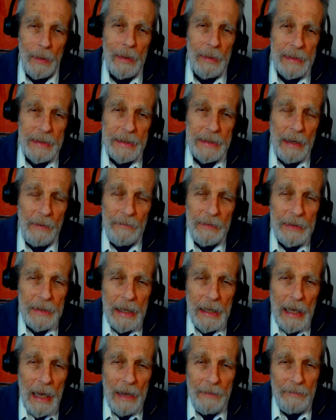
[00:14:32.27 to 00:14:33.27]

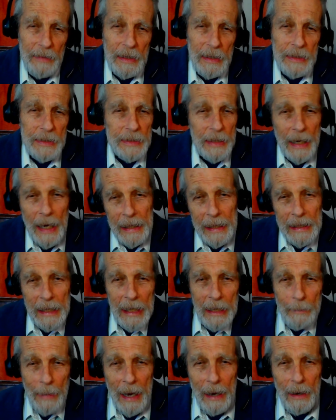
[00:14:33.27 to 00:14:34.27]
Seventh-day Adventists that I
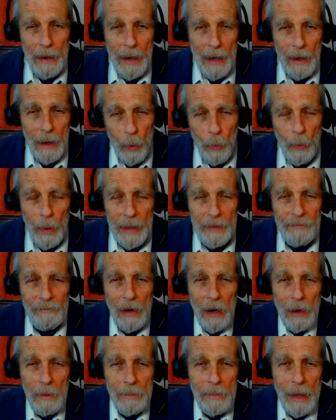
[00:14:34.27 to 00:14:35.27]
came away
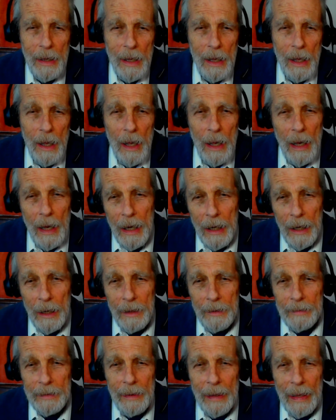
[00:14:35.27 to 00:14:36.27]
from
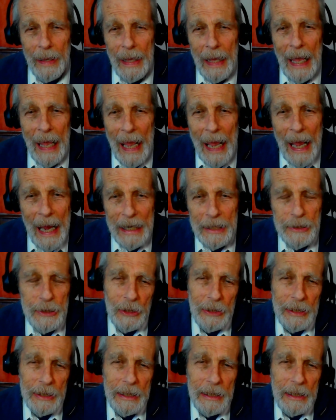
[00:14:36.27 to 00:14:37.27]

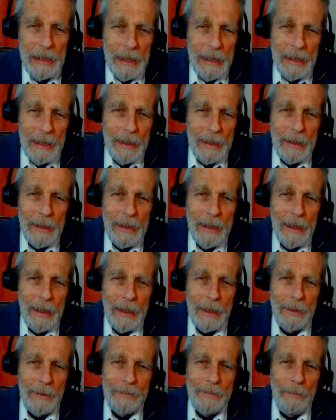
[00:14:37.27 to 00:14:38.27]
actually
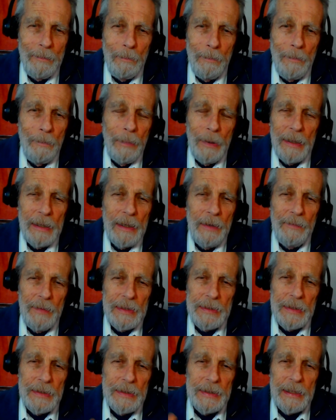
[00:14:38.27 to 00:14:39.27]
believe
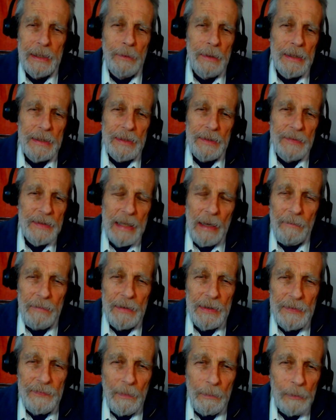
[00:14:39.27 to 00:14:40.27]
it's a series of
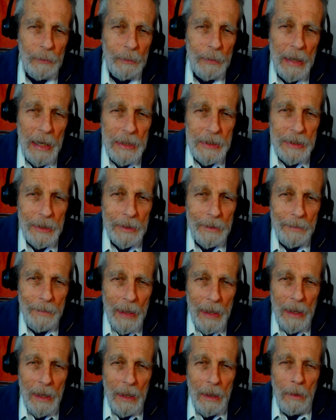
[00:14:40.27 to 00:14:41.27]
sevens from creation.
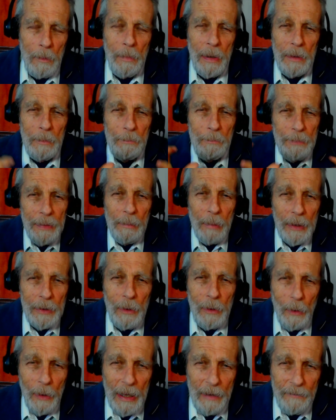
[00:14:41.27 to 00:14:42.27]
But
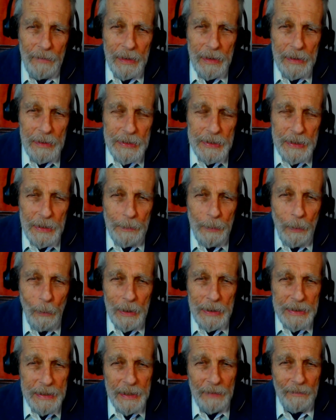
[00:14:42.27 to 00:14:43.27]
biblical evidence
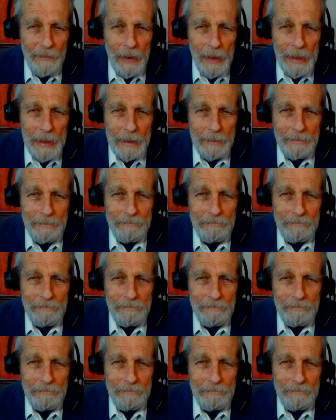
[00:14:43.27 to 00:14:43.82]
supports differently.